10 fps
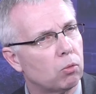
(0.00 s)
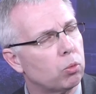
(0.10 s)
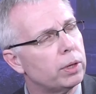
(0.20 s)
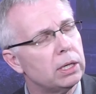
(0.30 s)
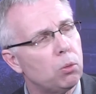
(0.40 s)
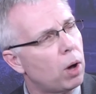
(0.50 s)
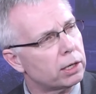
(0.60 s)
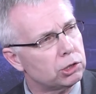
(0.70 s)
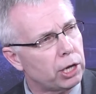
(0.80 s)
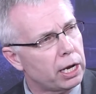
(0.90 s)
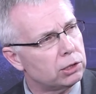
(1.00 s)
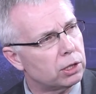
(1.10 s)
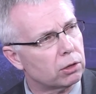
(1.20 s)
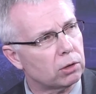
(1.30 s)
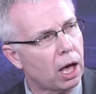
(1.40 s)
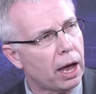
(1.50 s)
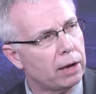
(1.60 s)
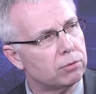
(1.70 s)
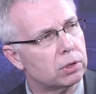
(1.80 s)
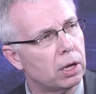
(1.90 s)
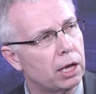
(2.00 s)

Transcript: really want to change their lives,